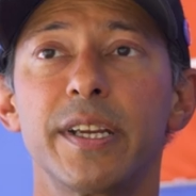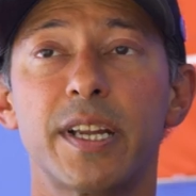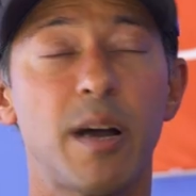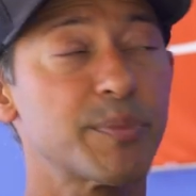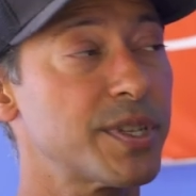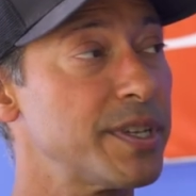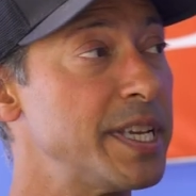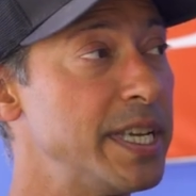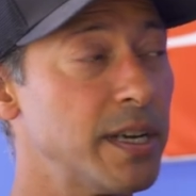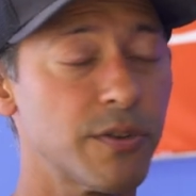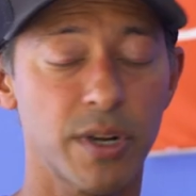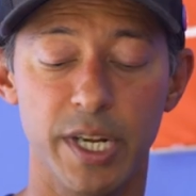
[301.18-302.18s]
It cups the
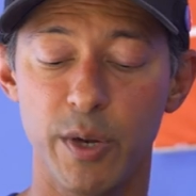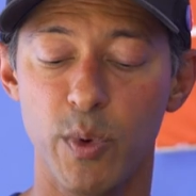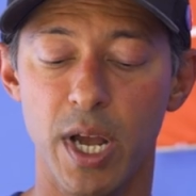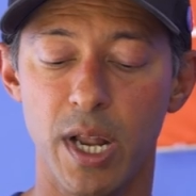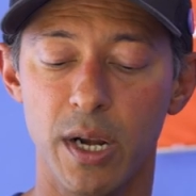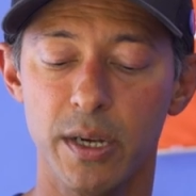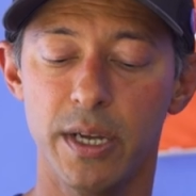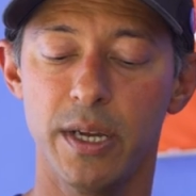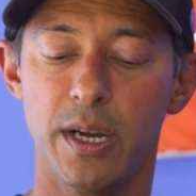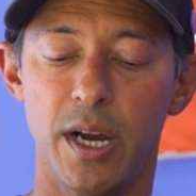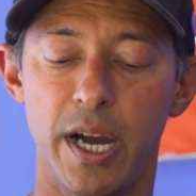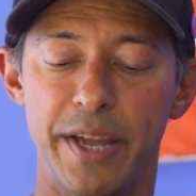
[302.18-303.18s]
heel really well.
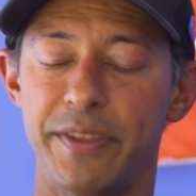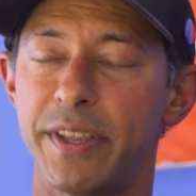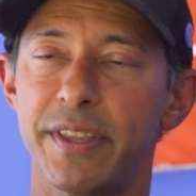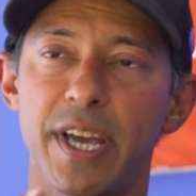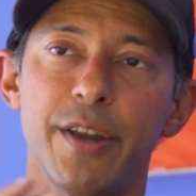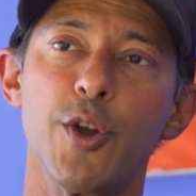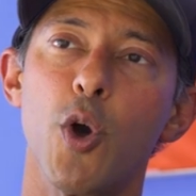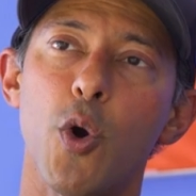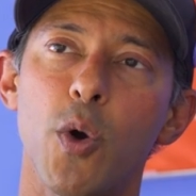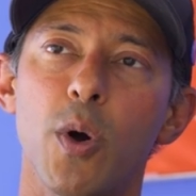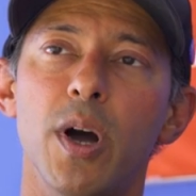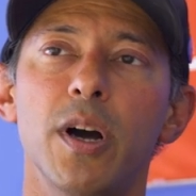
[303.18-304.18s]
Uh, and then there are
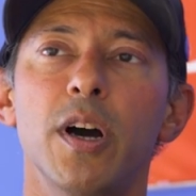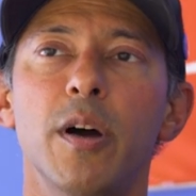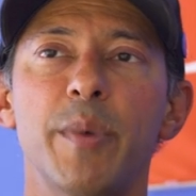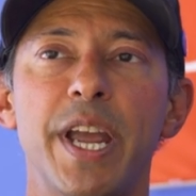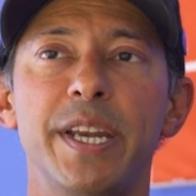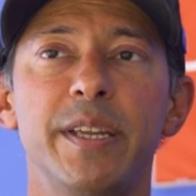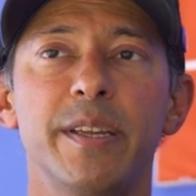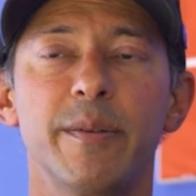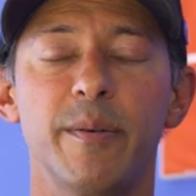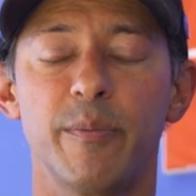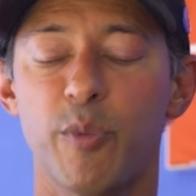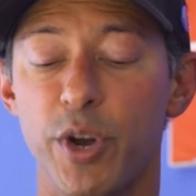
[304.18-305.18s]
no um, any
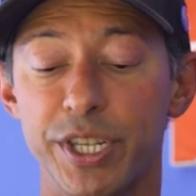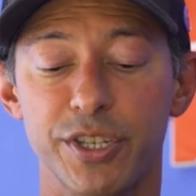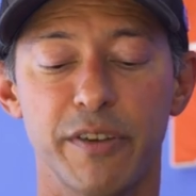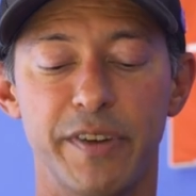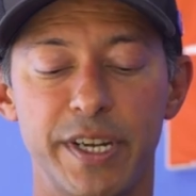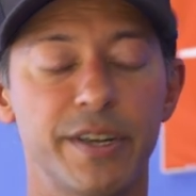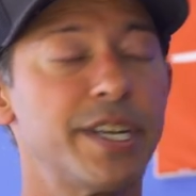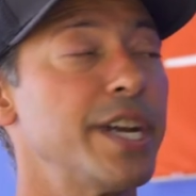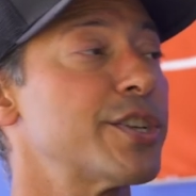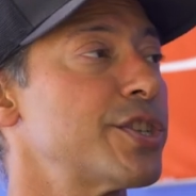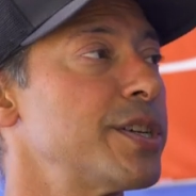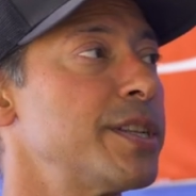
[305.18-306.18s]
points of
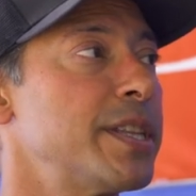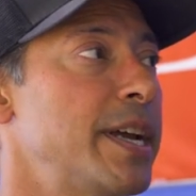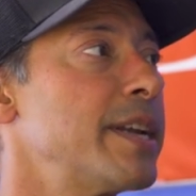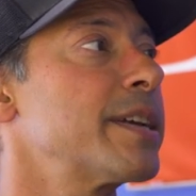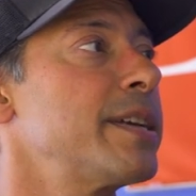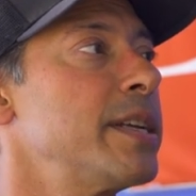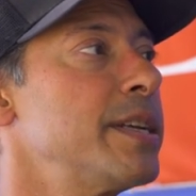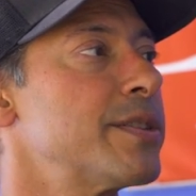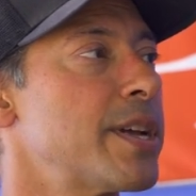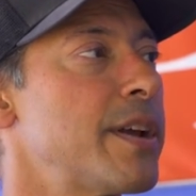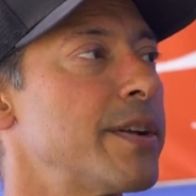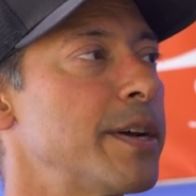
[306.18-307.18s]
irritation in that
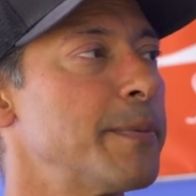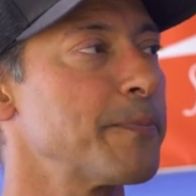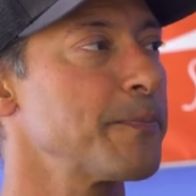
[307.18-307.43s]
Achilles area.